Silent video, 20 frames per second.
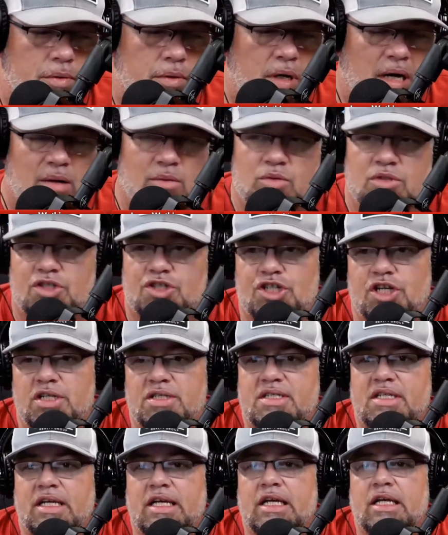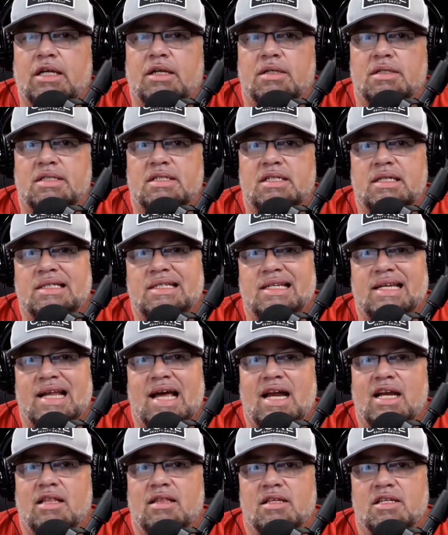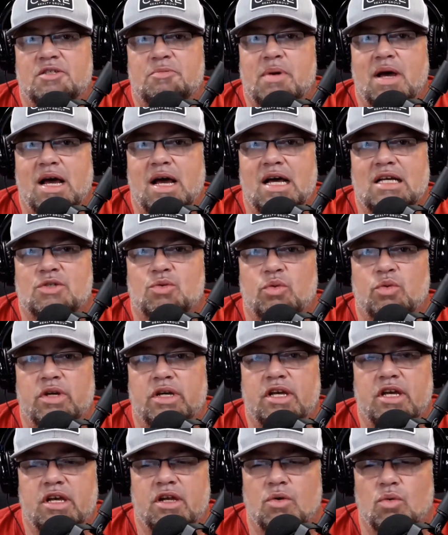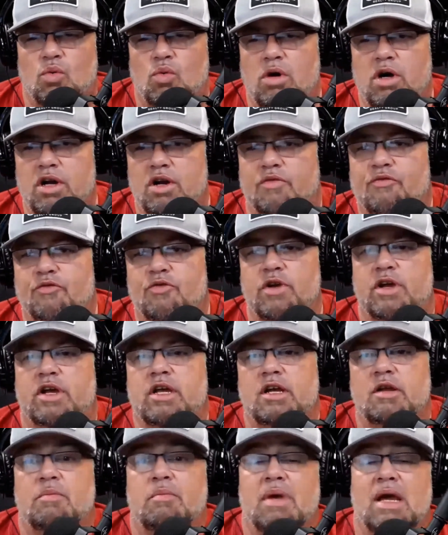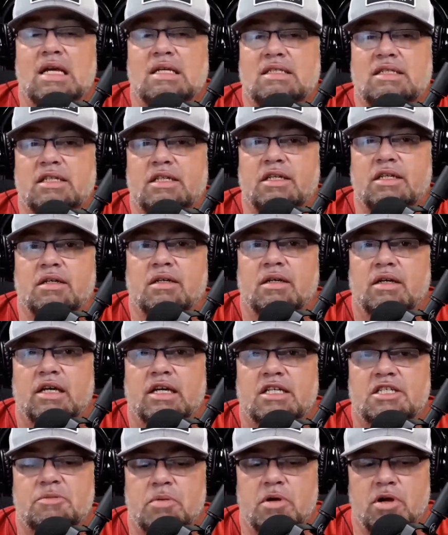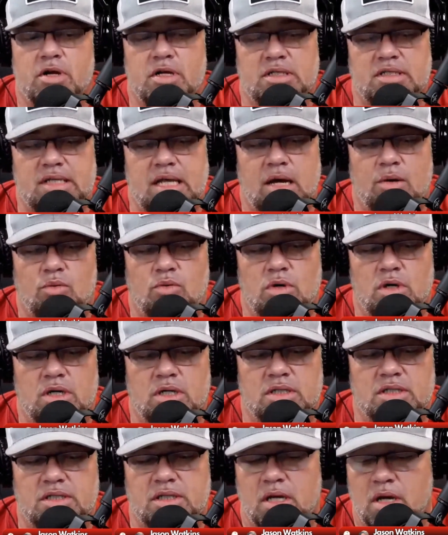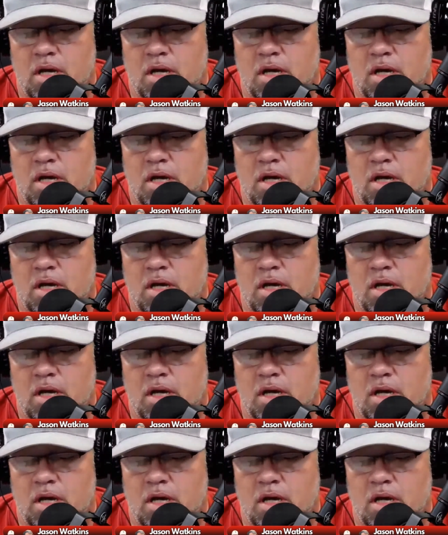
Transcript: I was just in Cincinnati this past weekend. What a freaking amazing experience that was.